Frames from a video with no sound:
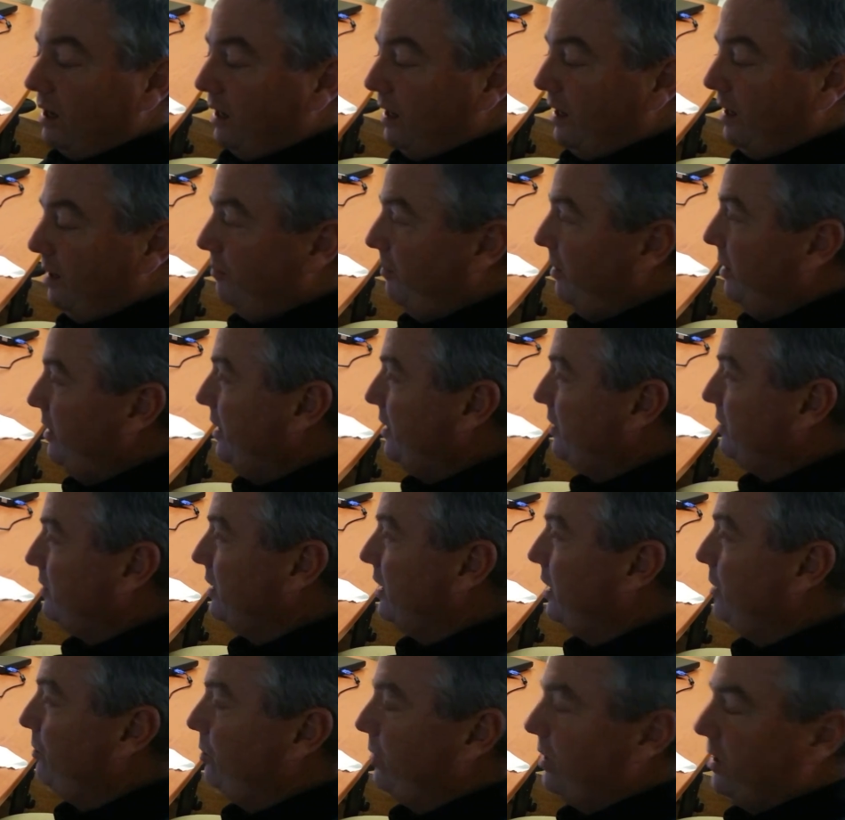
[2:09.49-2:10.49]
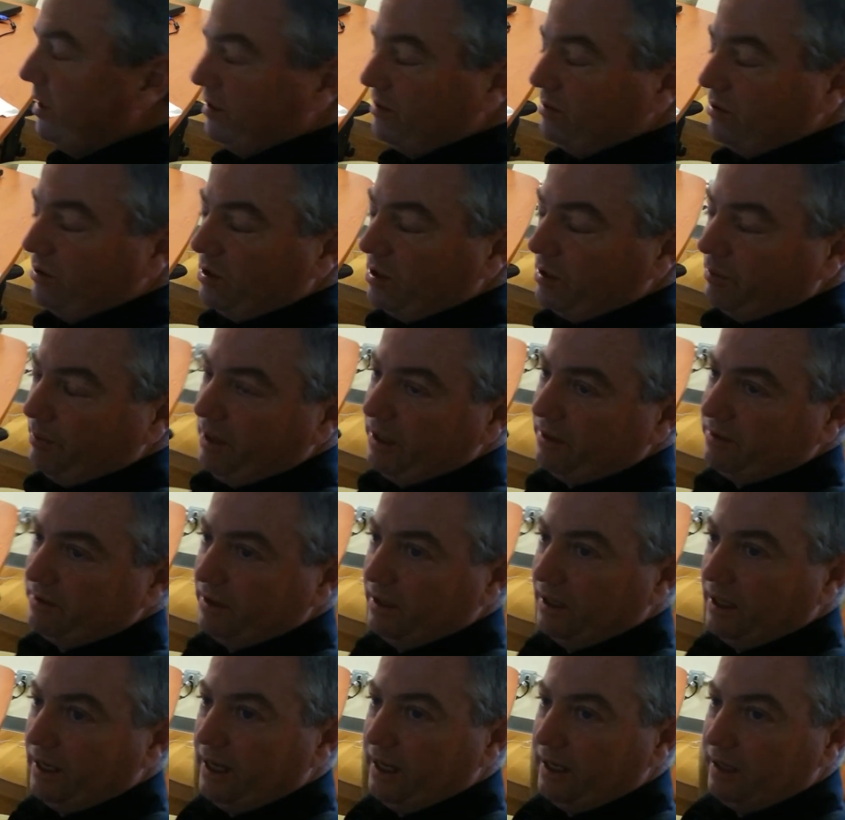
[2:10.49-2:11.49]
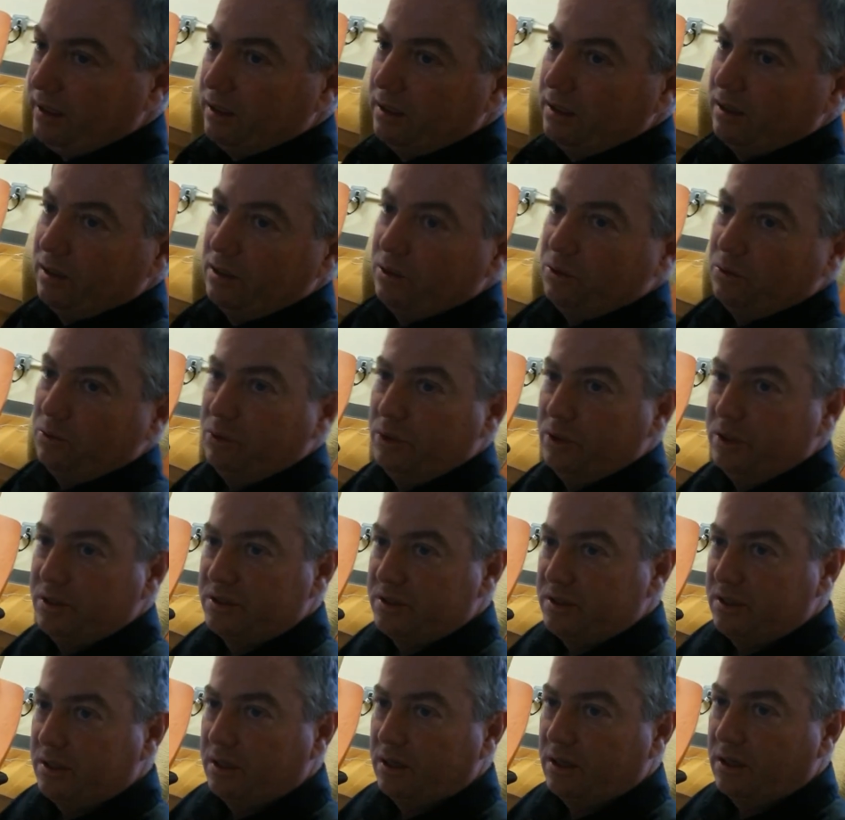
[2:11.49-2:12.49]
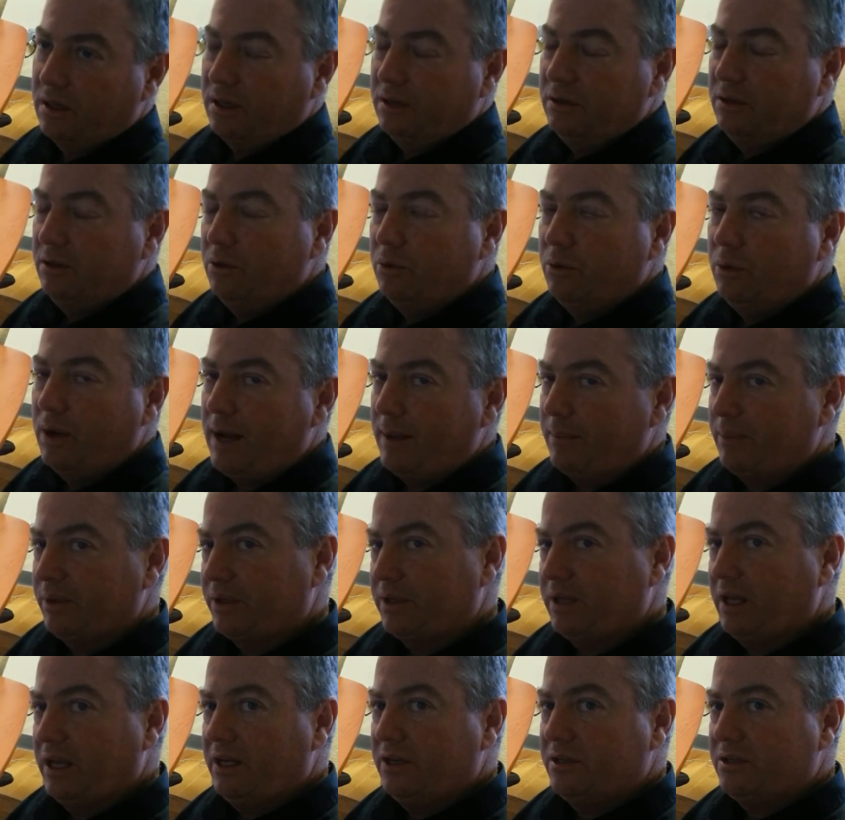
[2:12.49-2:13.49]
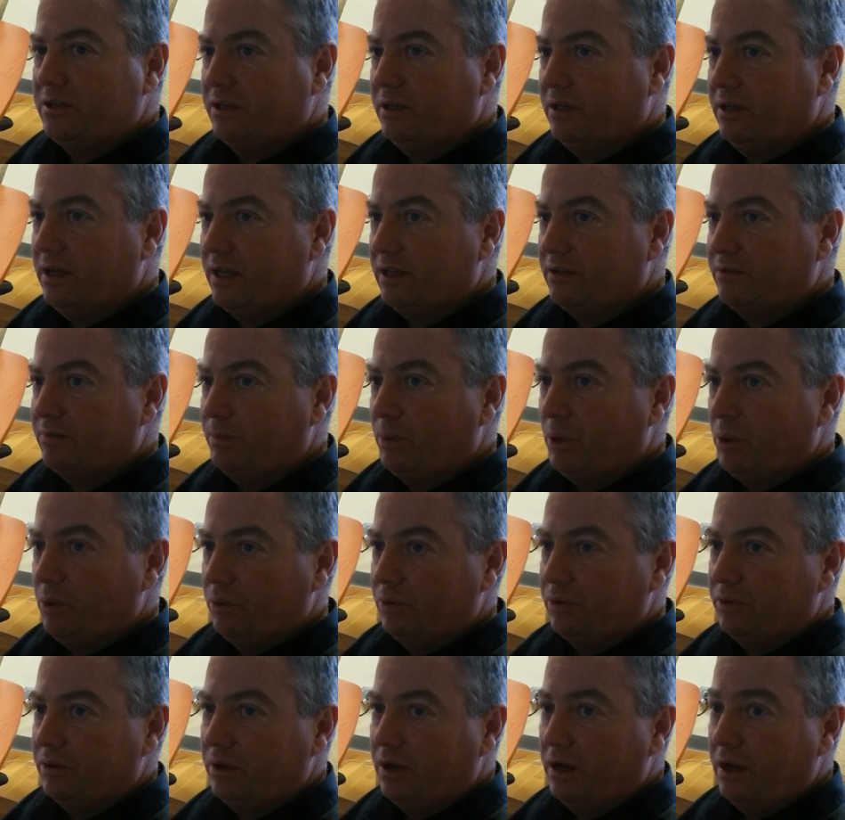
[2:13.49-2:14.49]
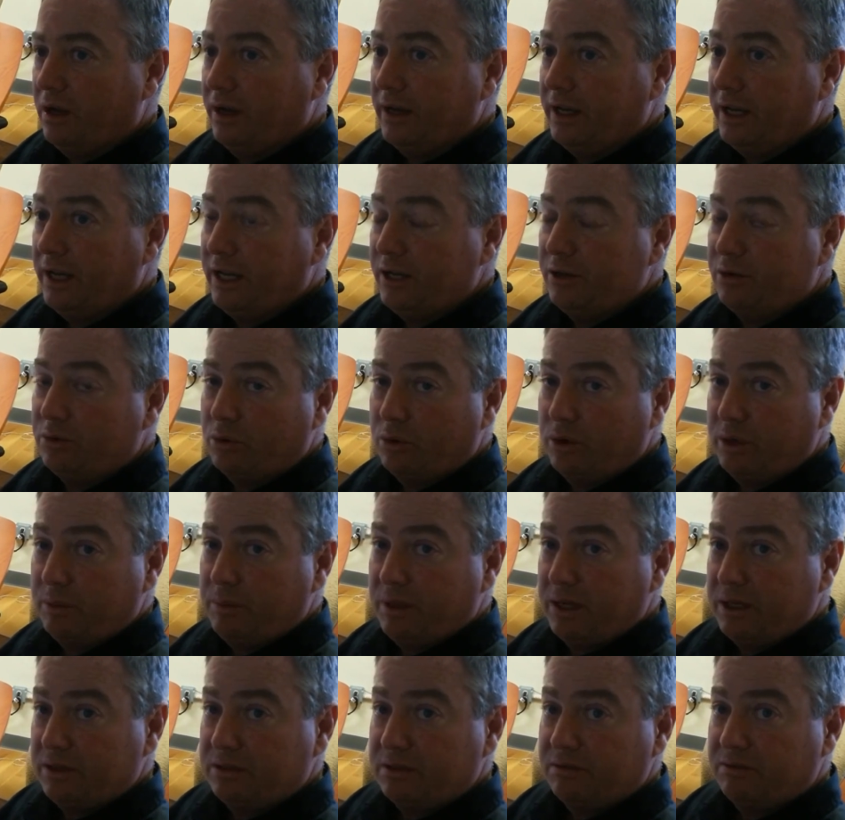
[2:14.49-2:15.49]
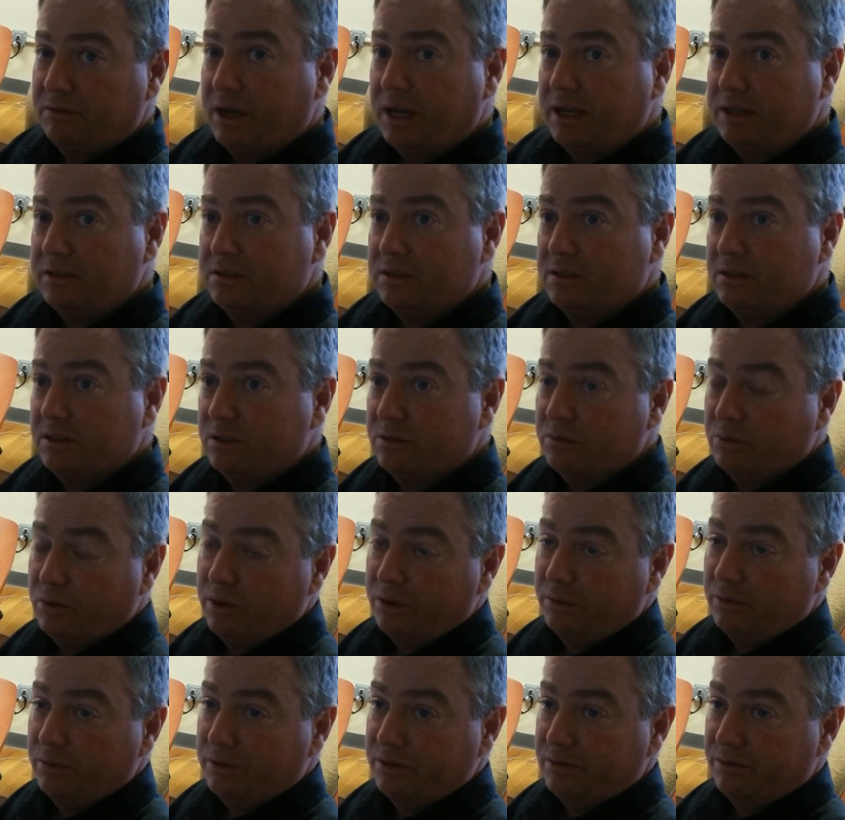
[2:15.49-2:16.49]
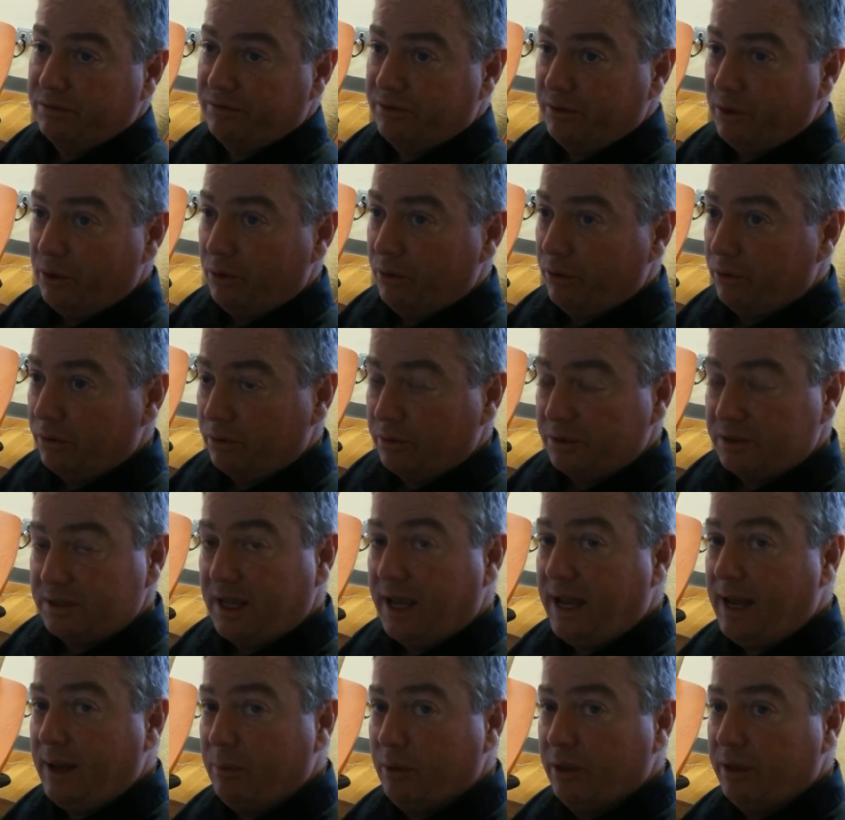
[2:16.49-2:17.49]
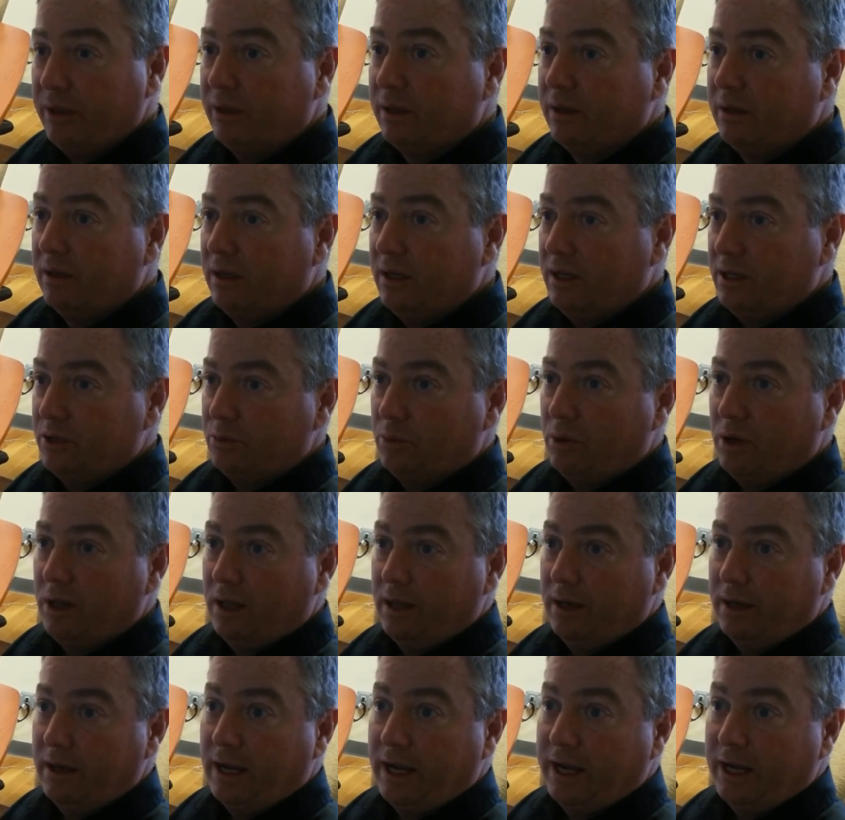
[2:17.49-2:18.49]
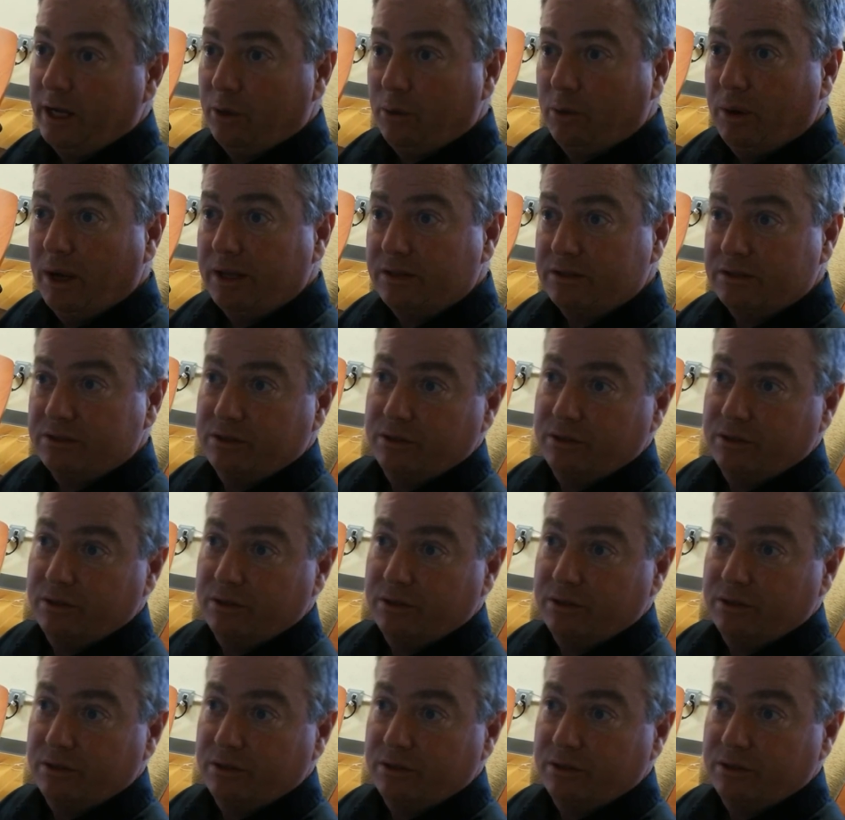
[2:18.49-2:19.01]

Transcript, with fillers: Um, another thing I wanted to talk about today was the, a new application that's both on Android-based devices, whether it's a phone or a tablet, as well on iOS.